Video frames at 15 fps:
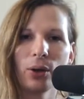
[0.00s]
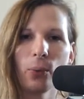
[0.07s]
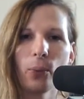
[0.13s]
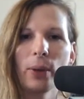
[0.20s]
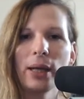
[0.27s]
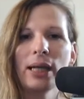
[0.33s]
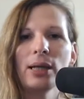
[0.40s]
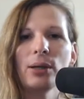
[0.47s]

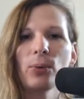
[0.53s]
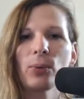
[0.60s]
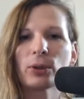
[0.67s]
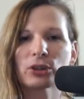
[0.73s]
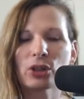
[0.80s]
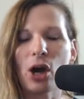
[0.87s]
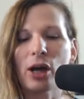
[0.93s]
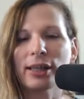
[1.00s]
we
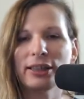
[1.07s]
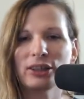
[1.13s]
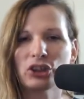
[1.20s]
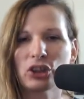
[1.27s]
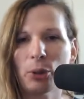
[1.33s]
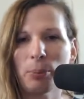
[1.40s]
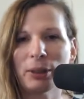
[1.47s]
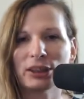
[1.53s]
were talking
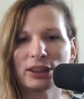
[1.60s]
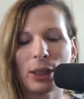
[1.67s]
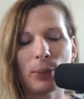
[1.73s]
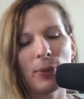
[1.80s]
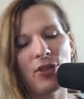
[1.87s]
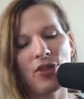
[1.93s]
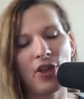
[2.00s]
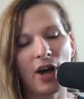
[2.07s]
so much that
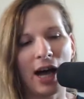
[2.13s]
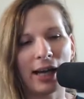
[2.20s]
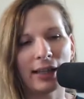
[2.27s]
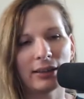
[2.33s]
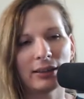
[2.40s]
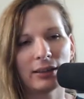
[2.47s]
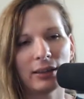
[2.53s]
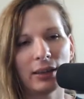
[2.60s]
we thought,